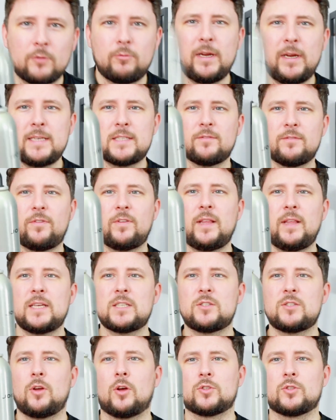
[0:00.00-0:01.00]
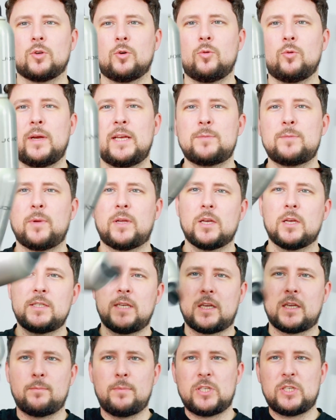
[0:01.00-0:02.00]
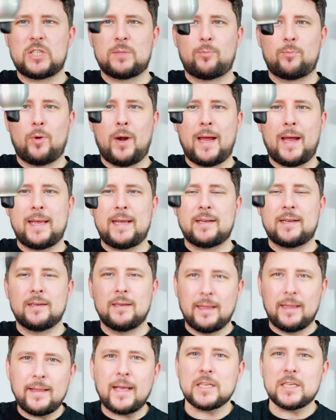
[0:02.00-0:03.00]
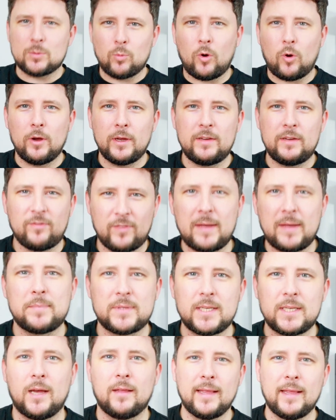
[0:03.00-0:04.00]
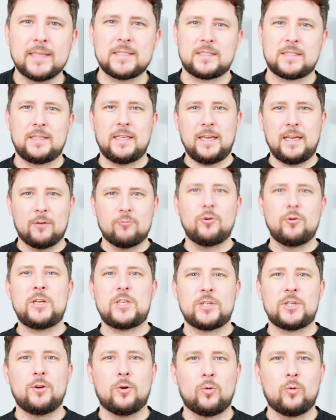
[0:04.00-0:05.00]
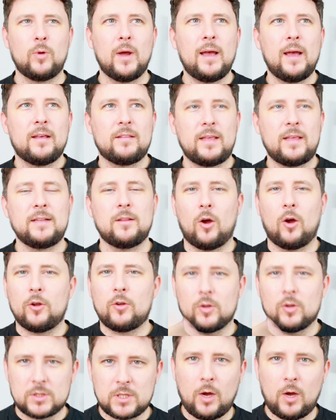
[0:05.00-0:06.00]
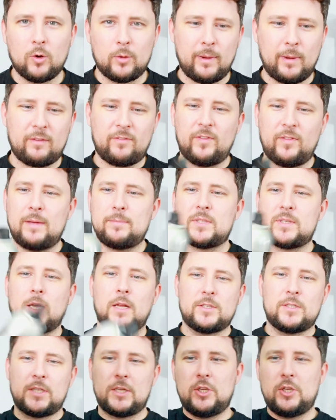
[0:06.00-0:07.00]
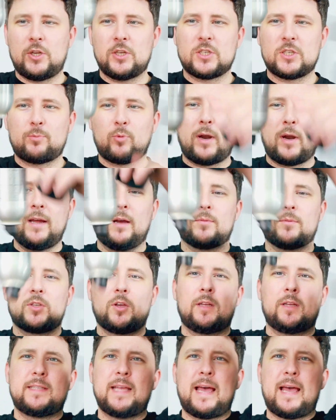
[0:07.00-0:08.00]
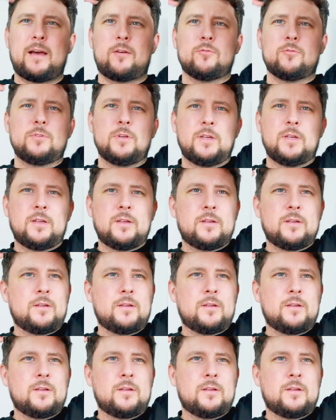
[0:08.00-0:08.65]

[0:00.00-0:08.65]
the reason for this nozzle is because it can be sprayed, and that's why Flip Turn, that's the original thing that I got told about Flip Turns, that you can spray it upside down